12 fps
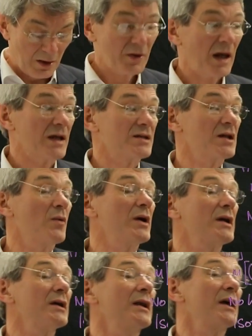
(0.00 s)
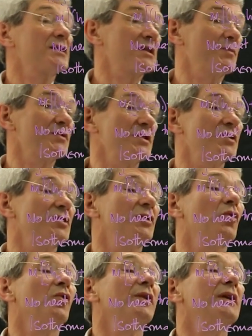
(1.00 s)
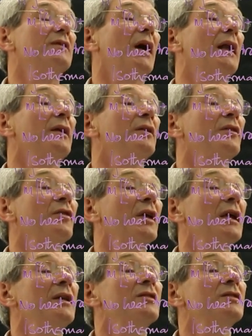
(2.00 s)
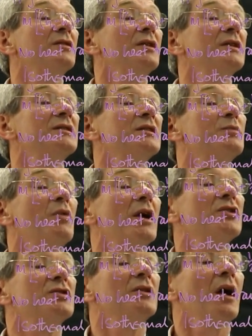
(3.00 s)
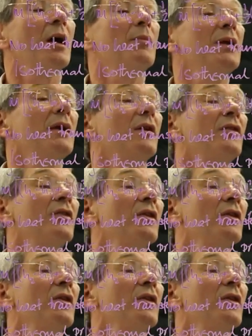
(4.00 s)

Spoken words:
Okay, so we can now substitute all these values into this expression up here.